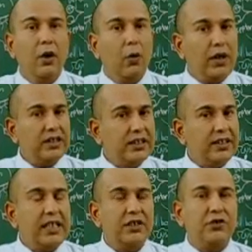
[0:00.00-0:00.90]
What is a
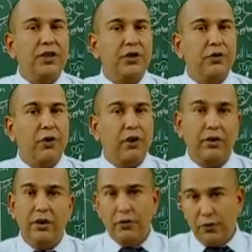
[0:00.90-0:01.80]
sensory neuron?
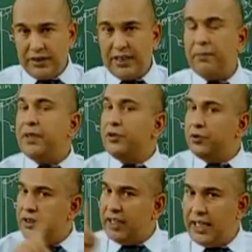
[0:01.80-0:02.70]
Receptor to
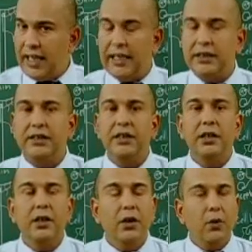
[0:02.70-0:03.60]
CNS.
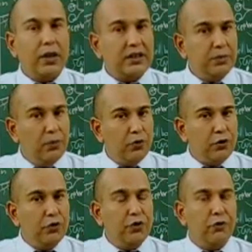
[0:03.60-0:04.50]
What is a
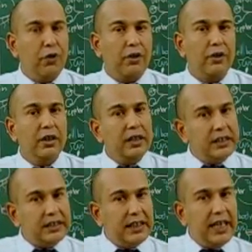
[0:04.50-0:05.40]
motor neuron?
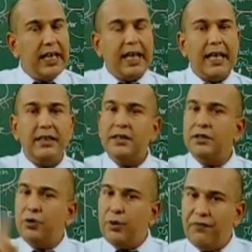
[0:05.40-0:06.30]

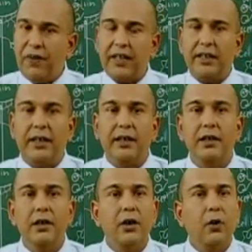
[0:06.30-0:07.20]
CNS to effector.
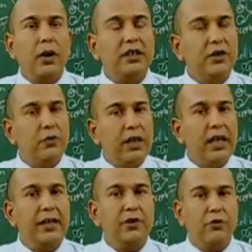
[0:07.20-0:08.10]
What is a
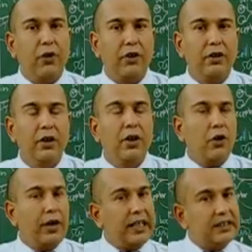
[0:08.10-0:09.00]
relay neuron?
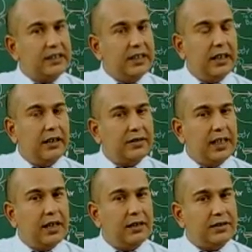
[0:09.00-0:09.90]
Connects
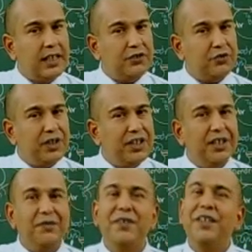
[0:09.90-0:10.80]
sensory
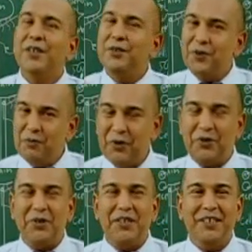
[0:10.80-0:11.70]
nerve to
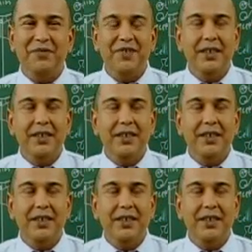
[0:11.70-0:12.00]
motor nerve.